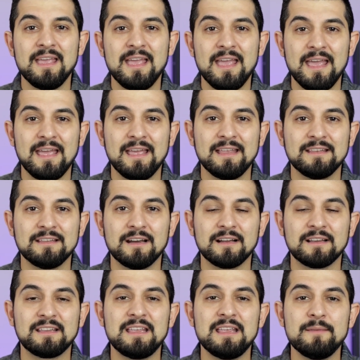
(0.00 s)

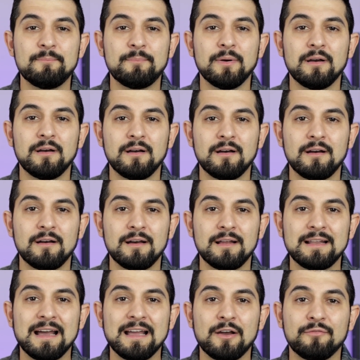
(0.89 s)
and keep
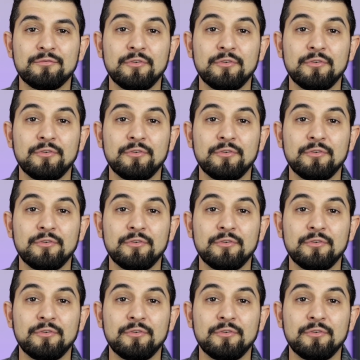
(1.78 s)
an eye out